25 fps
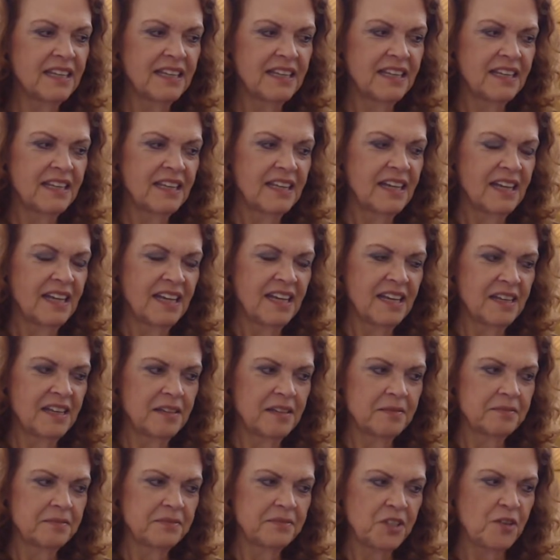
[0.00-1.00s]

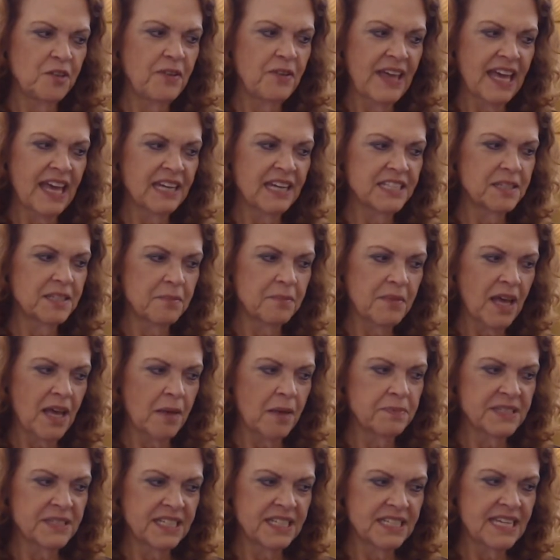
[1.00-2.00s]
um, you've had some
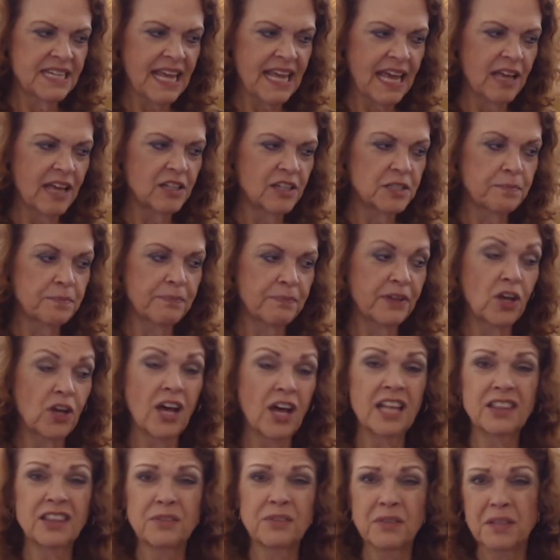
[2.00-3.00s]
ups and downs,
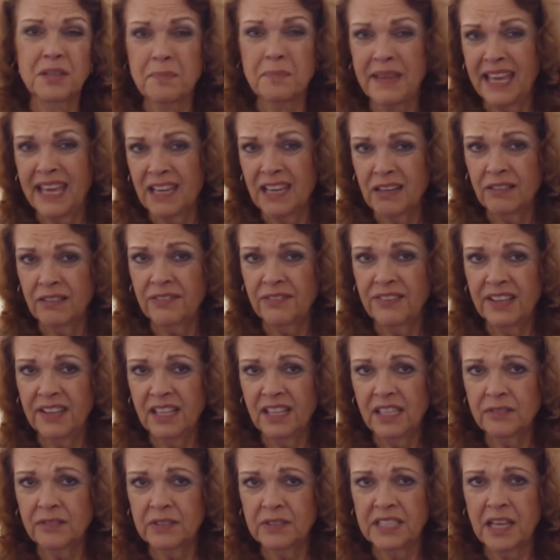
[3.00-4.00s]
gone through the
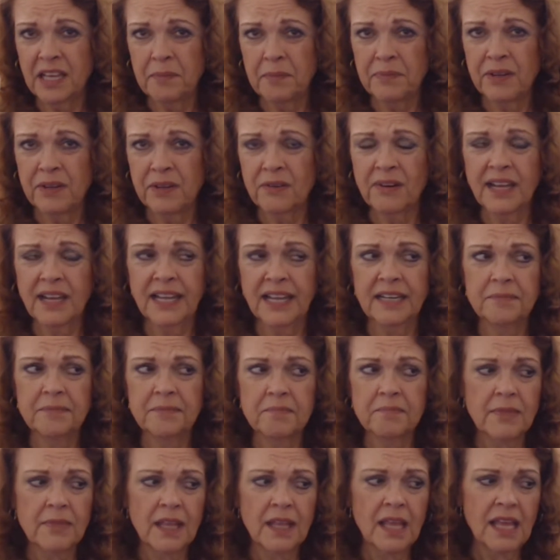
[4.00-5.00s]
battlefield, would that be right?
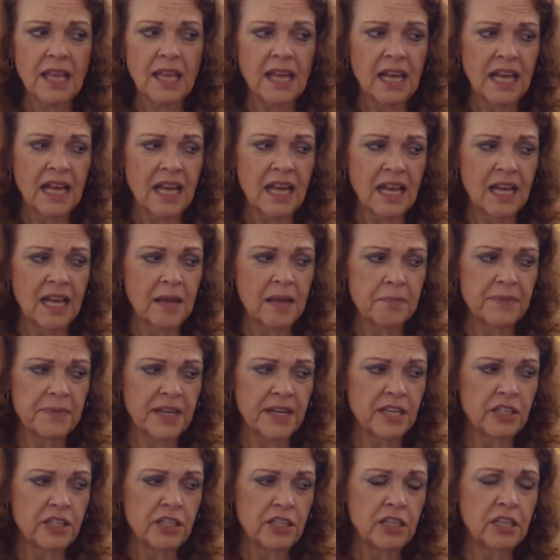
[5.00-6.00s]
Um, but
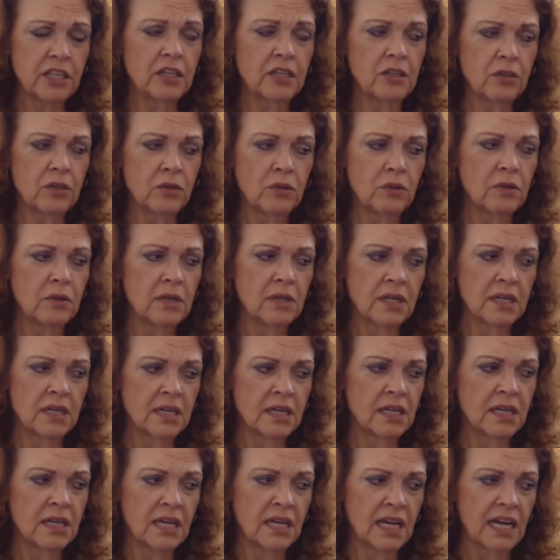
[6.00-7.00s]
you
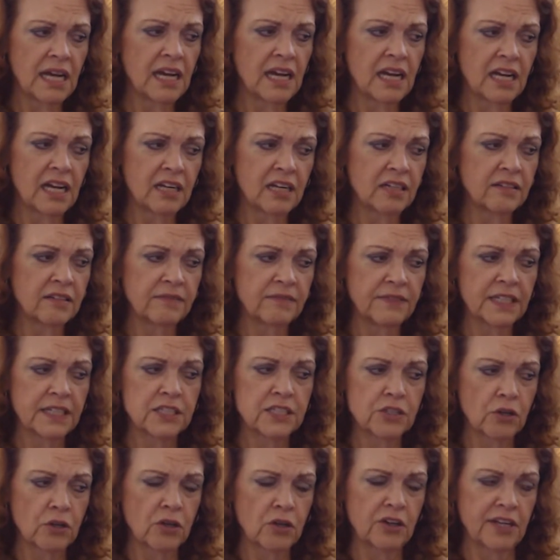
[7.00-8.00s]
are
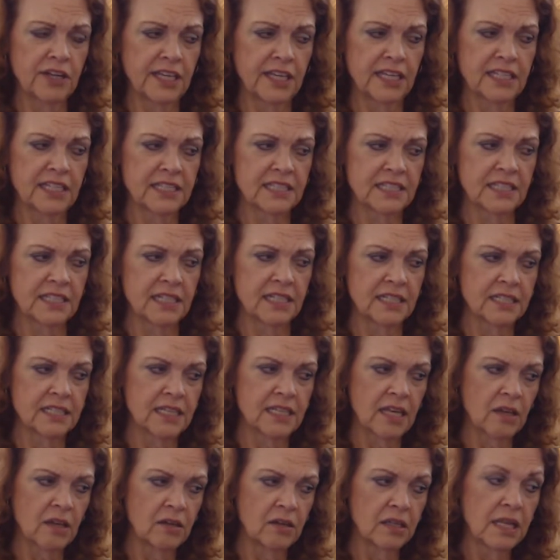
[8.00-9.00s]
victorious.
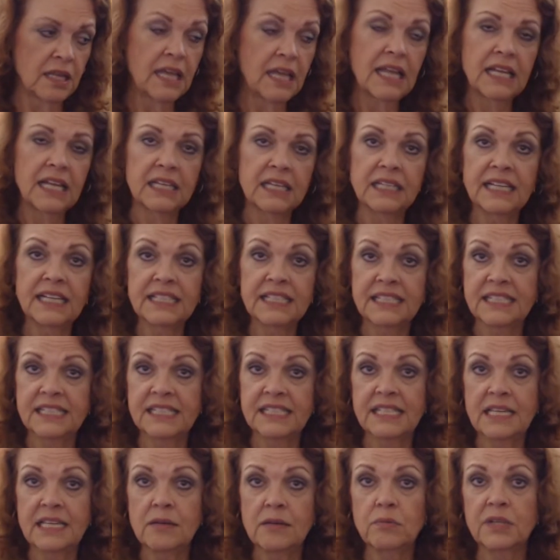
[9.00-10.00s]
So Let's
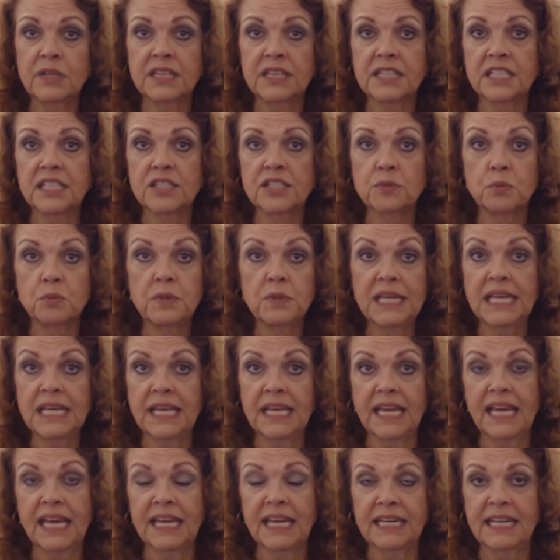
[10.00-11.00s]
see what this
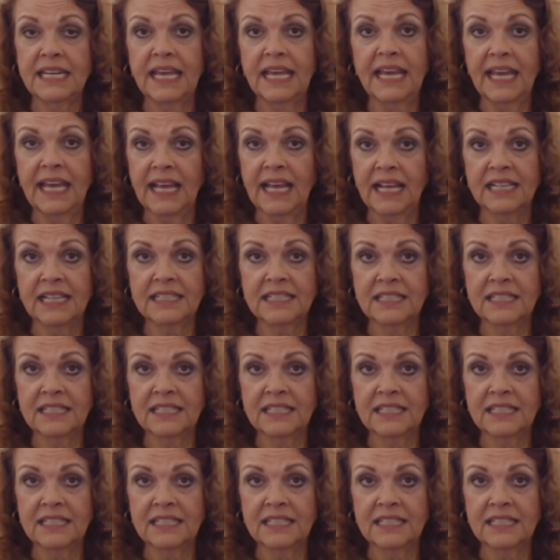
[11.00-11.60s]
weekend has